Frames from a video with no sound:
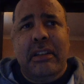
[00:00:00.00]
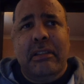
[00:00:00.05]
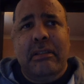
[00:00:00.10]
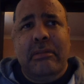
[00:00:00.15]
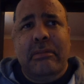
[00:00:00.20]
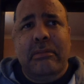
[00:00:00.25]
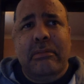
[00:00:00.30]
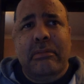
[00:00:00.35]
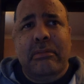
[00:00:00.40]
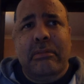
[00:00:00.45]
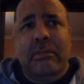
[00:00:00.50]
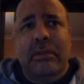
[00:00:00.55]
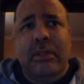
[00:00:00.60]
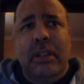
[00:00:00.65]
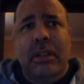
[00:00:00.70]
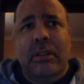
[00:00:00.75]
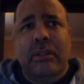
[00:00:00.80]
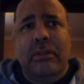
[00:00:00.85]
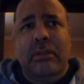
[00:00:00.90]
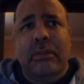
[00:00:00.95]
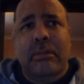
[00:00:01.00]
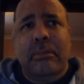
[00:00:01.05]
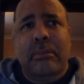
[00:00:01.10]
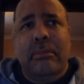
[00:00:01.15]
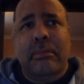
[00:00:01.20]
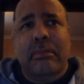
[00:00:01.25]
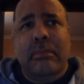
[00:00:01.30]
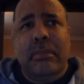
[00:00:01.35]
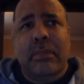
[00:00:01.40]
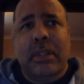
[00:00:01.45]
it
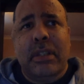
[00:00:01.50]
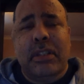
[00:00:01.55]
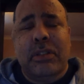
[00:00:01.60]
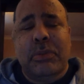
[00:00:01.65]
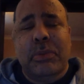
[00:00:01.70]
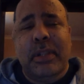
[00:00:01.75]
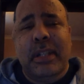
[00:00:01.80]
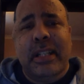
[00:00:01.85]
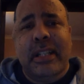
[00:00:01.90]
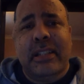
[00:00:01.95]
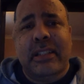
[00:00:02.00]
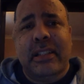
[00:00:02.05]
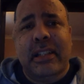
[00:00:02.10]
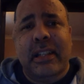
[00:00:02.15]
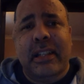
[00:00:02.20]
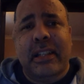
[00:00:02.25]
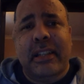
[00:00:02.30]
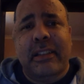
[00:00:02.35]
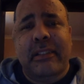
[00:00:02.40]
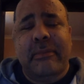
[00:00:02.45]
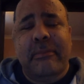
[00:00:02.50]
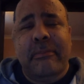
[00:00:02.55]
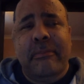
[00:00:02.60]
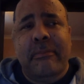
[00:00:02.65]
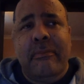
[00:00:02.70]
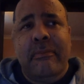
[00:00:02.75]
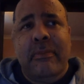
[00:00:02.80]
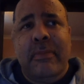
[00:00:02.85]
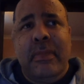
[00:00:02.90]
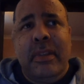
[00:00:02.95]
as well as I can.
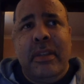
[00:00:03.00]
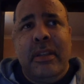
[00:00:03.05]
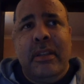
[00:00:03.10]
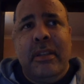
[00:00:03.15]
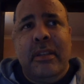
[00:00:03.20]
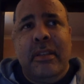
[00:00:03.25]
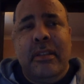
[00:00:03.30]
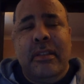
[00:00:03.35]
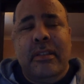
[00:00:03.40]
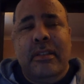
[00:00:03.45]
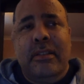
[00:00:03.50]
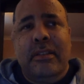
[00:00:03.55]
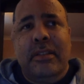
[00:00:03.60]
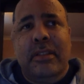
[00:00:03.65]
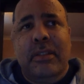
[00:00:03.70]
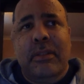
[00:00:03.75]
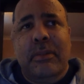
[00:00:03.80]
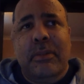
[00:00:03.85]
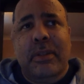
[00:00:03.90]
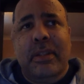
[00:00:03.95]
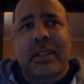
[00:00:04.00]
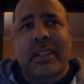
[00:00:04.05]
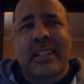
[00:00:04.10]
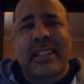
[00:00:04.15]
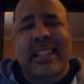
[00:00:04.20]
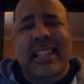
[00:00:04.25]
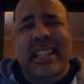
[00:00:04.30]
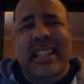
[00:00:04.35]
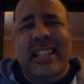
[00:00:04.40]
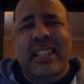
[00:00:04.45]
So
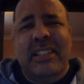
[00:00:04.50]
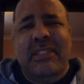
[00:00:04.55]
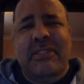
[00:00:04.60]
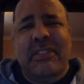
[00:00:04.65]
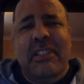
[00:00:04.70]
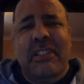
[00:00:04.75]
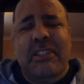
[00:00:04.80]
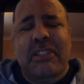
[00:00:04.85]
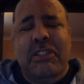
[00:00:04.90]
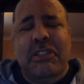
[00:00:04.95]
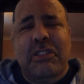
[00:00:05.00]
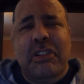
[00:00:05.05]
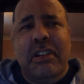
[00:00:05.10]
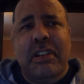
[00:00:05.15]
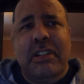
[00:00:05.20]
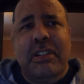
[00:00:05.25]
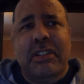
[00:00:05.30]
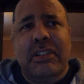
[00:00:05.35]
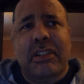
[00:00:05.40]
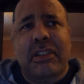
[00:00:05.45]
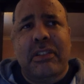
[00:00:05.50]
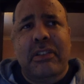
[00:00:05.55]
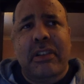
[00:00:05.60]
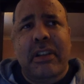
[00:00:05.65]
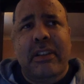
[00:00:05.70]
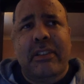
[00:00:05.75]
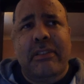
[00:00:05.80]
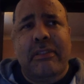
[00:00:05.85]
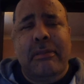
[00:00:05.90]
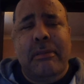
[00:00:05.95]
that is very strange to
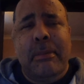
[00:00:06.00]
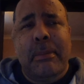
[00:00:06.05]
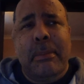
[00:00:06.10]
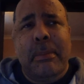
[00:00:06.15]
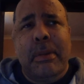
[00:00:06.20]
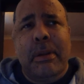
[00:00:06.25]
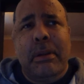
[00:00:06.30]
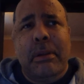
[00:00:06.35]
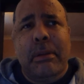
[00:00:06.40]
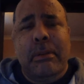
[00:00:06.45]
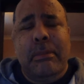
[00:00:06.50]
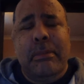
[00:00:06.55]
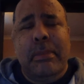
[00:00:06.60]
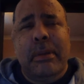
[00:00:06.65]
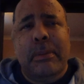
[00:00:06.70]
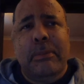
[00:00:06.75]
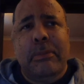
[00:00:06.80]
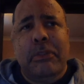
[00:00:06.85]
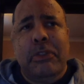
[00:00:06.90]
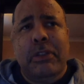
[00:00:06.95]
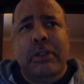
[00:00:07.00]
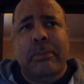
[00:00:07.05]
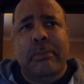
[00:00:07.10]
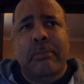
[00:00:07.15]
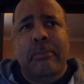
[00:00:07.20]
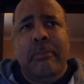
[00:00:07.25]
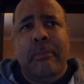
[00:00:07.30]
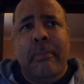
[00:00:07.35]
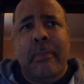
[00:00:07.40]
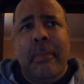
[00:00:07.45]
my memory.
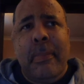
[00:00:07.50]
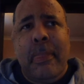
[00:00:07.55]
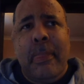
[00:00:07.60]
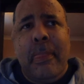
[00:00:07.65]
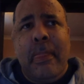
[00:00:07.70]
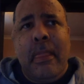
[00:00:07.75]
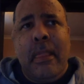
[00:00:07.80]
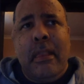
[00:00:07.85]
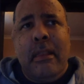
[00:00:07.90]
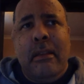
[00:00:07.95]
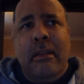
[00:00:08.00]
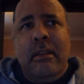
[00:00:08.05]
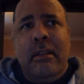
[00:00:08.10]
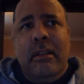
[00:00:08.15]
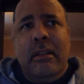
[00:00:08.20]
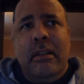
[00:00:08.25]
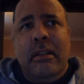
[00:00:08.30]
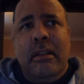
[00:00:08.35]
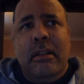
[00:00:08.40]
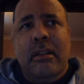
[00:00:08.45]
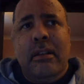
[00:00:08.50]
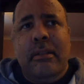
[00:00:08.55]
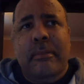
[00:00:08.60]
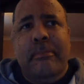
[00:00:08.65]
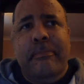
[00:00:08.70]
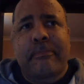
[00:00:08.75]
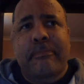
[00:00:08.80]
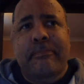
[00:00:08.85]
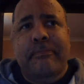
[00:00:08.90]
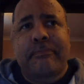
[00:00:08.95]

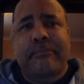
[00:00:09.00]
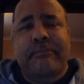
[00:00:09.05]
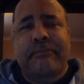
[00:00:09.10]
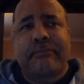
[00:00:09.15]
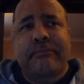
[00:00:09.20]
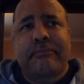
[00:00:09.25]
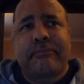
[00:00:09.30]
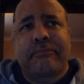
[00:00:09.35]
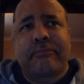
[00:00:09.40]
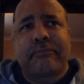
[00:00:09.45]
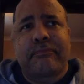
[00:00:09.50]
I'm